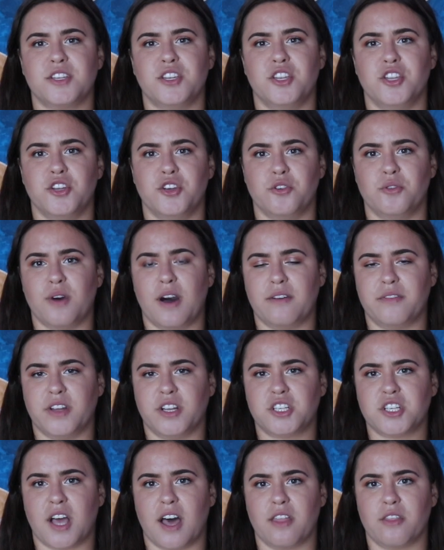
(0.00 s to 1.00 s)
knew of
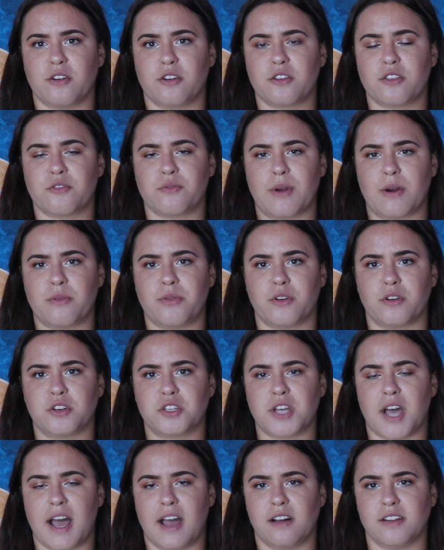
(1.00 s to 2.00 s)
each other throughout their
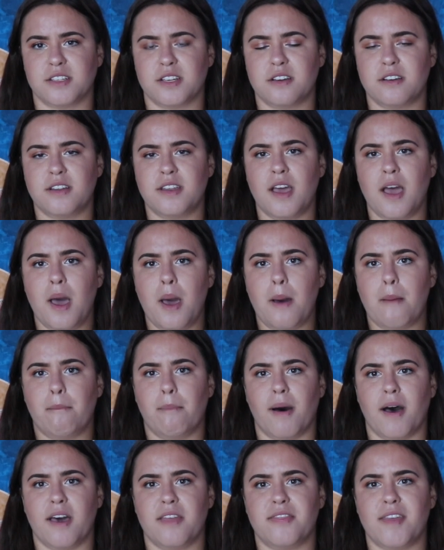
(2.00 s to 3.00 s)
childhood,
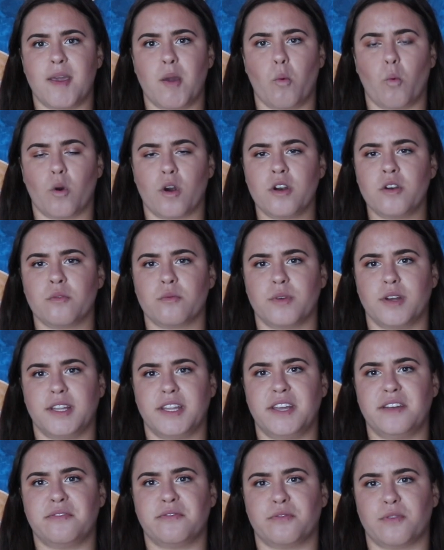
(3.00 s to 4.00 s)
but they weren't
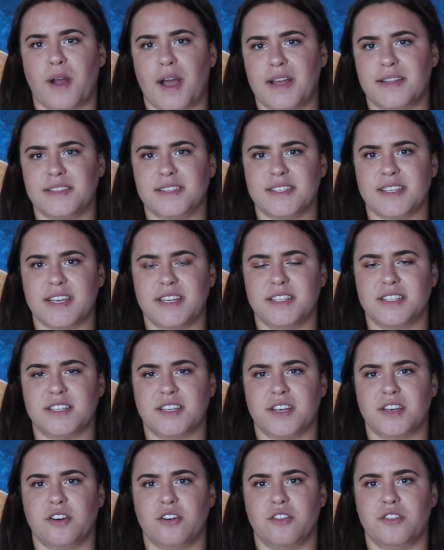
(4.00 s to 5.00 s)
really friends
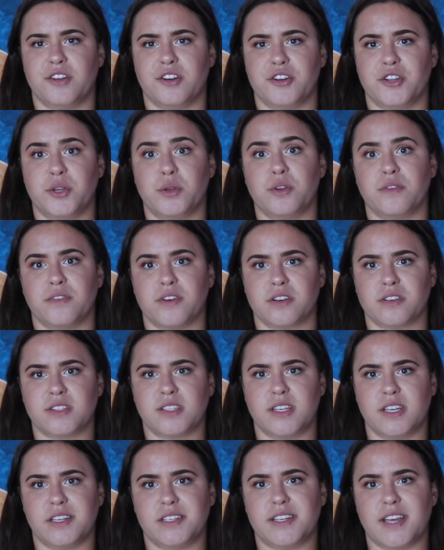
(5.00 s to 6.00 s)
until their
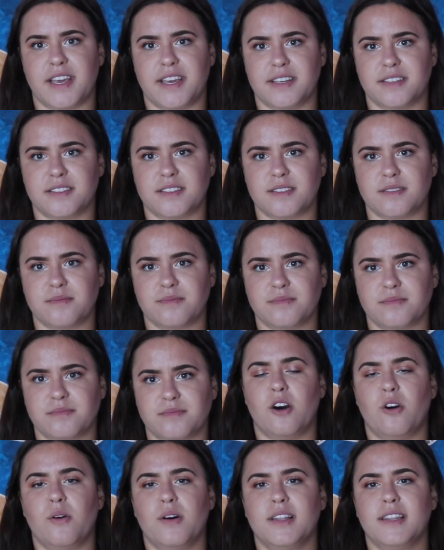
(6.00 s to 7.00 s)
university days.
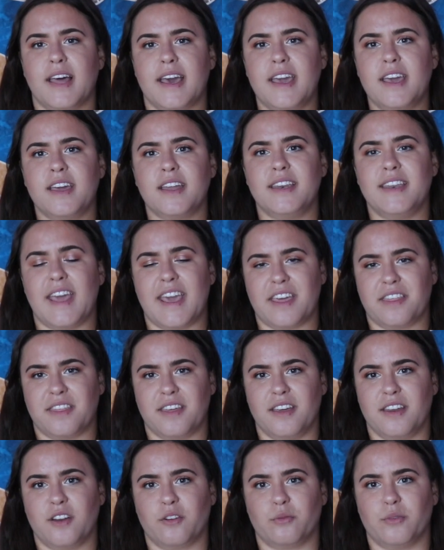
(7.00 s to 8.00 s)
So like
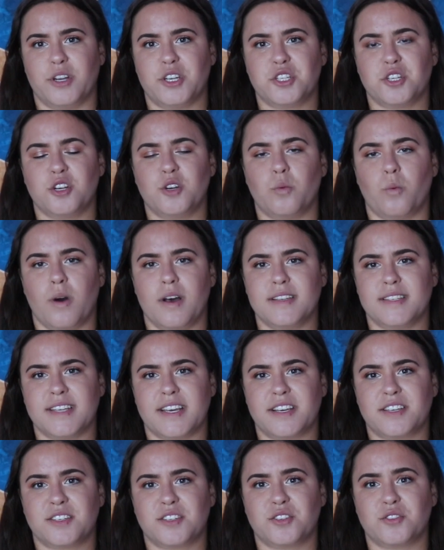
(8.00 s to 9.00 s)
Nathan, Richard was
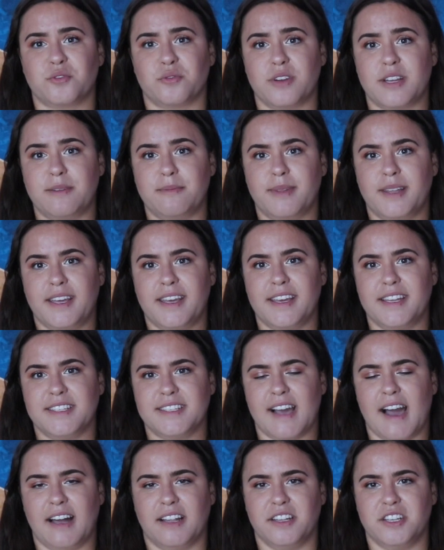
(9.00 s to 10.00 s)
extremely
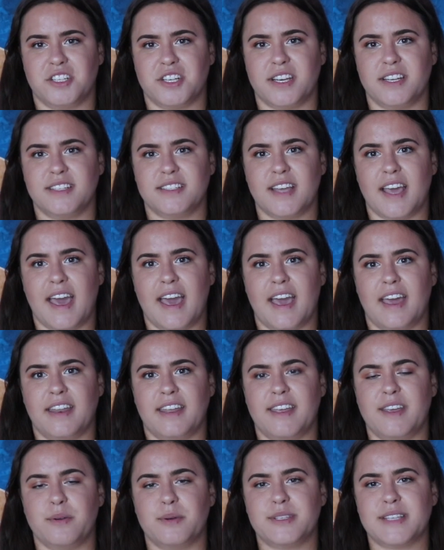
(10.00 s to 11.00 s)
intelligent, and
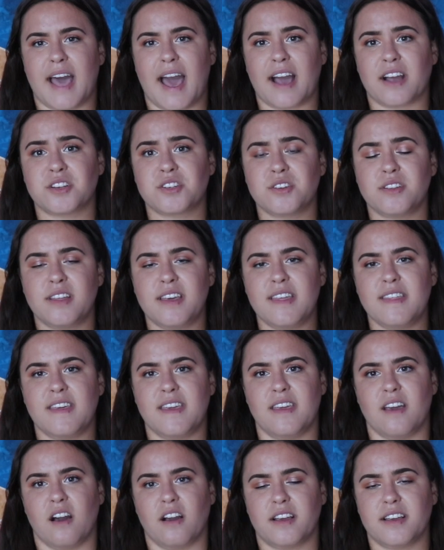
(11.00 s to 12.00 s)
he was actually the
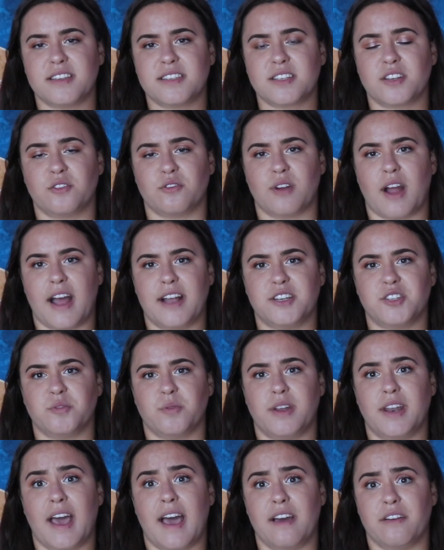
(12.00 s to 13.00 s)
youngest
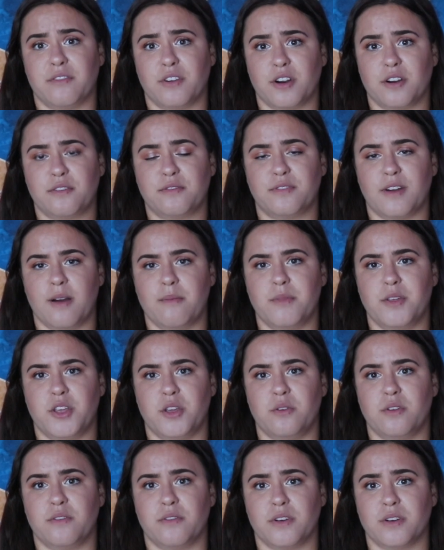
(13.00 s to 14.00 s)
graduate ever from the
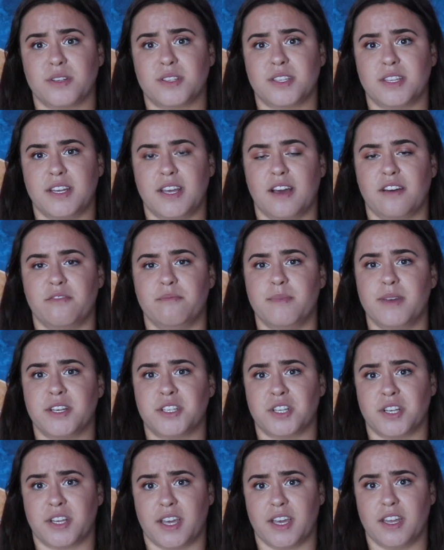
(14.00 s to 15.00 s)
University of
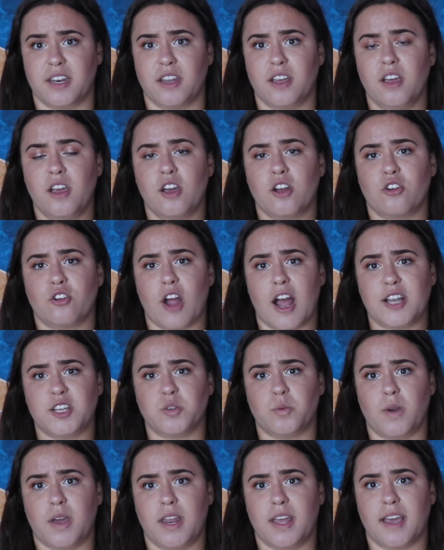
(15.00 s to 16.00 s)
Michigan,
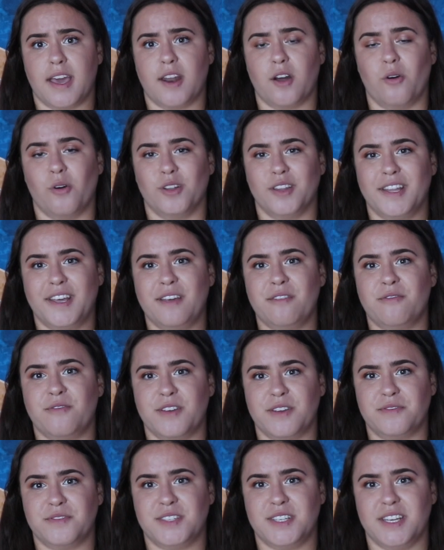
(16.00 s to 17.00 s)
graduating at only
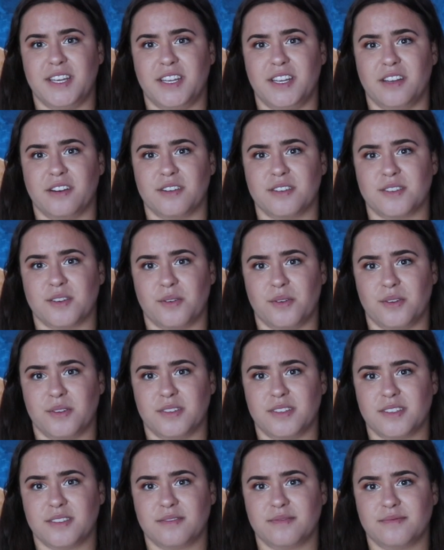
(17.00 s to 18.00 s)
15 years
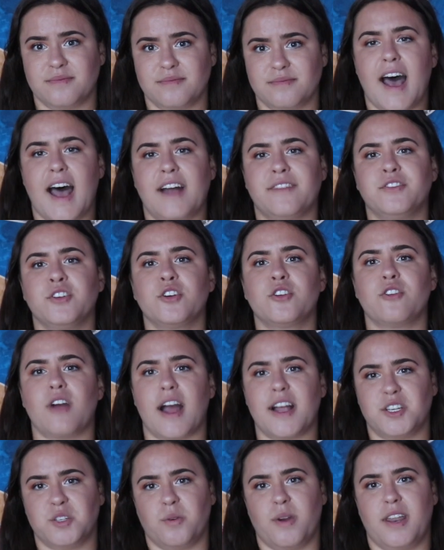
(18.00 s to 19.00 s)
old. After
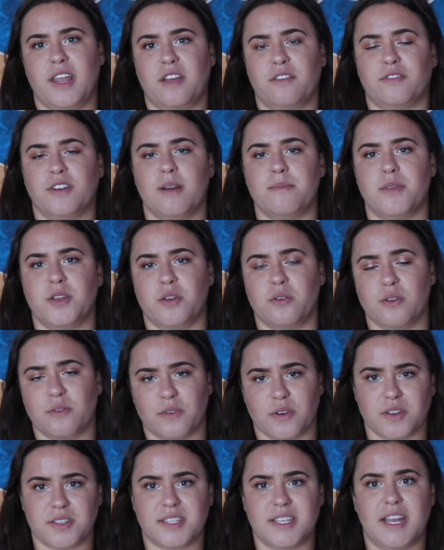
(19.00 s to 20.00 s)
graduating from the
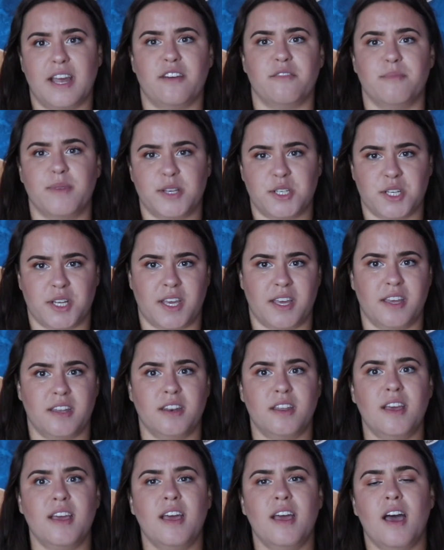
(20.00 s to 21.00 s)
University of
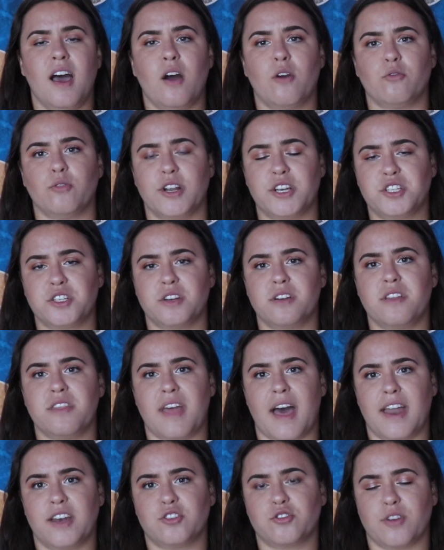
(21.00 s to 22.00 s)
Michigan, Richard
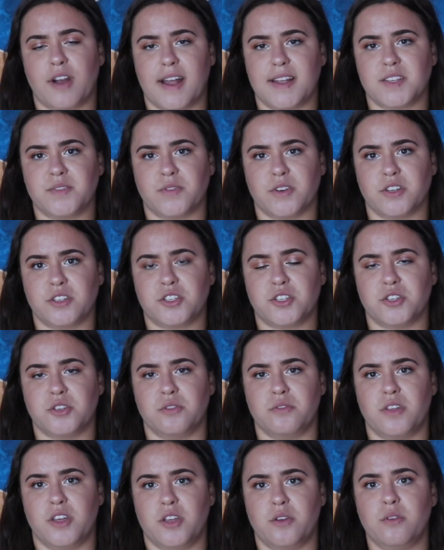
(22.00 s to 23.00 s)
then transferred
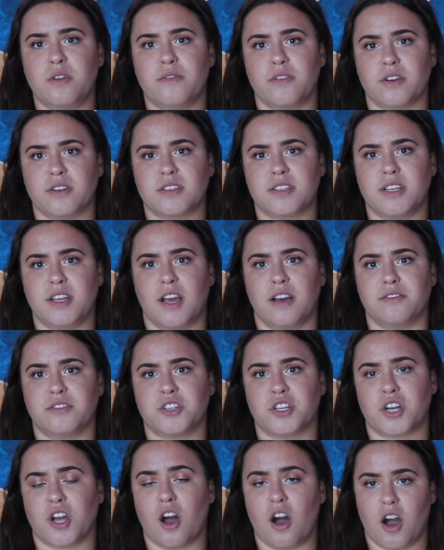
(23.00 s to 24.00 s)
to the University of
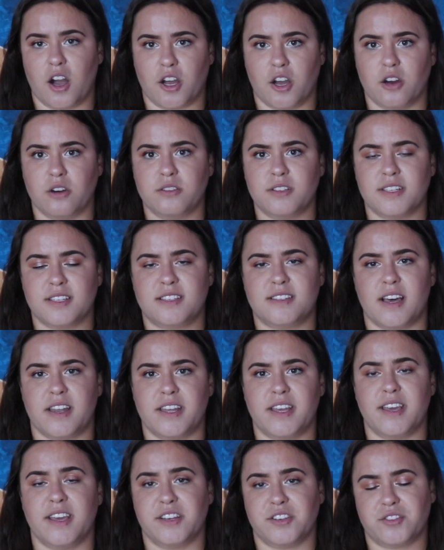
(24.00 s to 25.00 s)
Chicago to
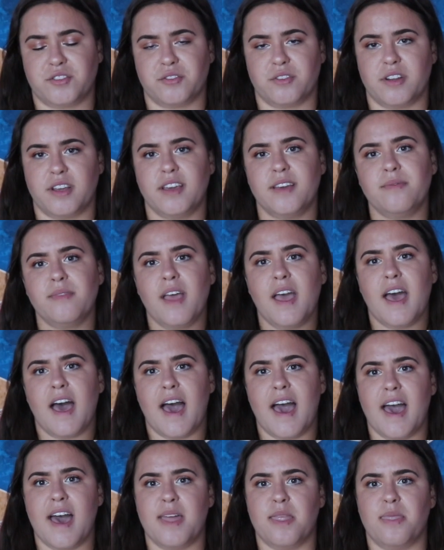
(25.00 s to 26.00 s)
study history,
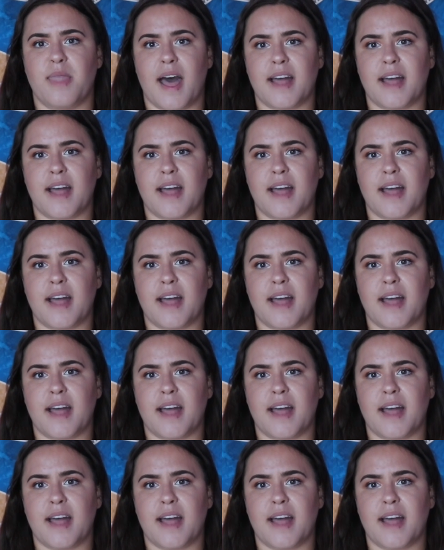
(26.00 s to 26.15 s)
and